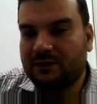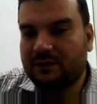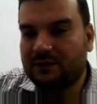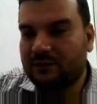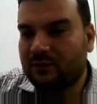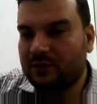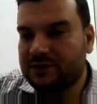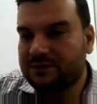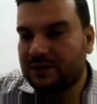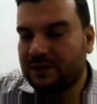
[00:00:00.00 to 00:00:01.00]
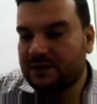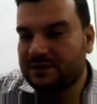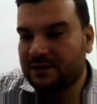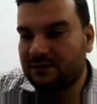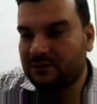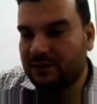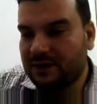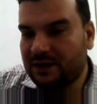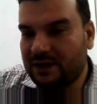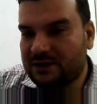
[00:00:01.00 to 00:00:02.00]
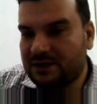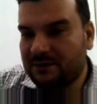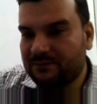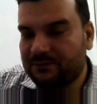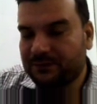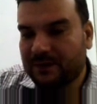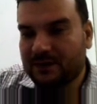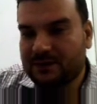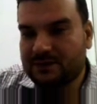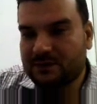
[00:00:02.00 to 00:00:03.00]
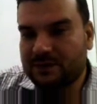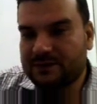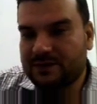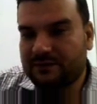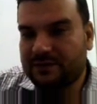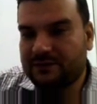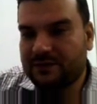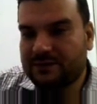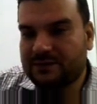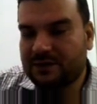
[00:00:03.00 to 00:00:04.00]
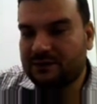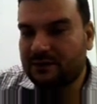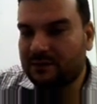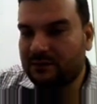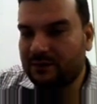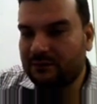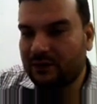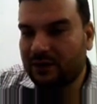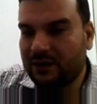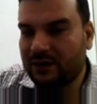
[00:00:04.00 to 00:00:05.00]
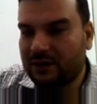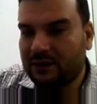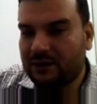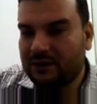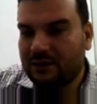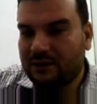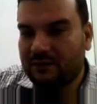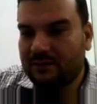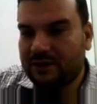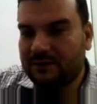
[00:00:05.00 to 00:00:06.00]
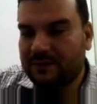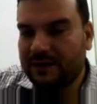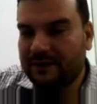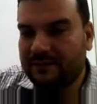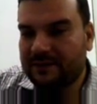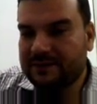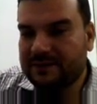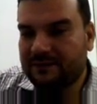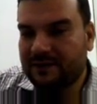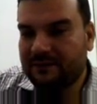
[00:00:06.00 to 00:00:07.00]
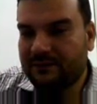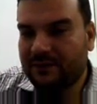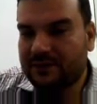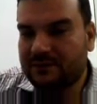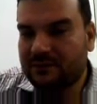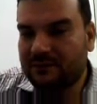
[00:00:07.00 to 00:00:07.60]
the boat is bringing 20 kg, so in 7 trips it will be 140 multiplied by 7, this will be